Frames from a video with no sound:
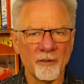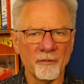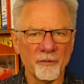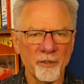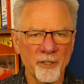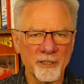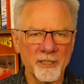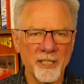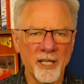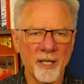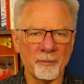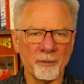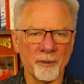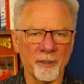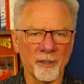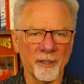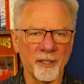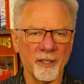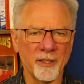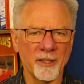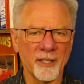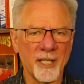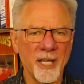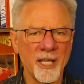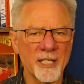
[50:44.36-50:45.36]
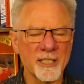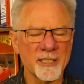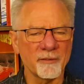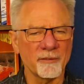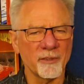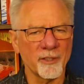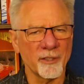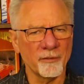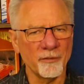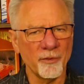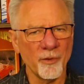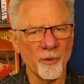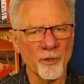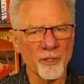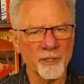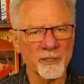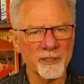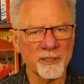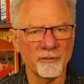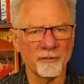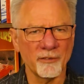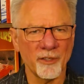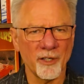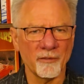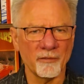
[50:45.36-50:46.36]
For example, in the case of a
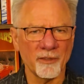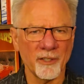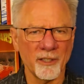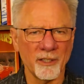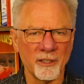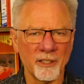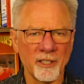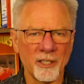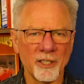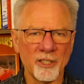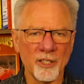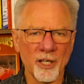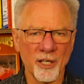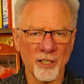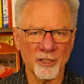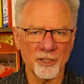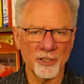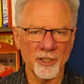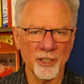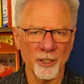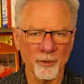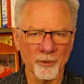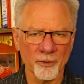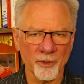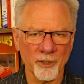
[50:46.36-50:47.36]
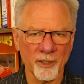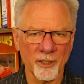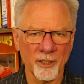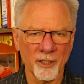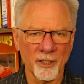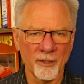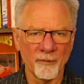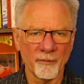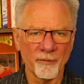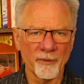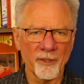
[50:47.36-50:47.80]
divorce involving young children,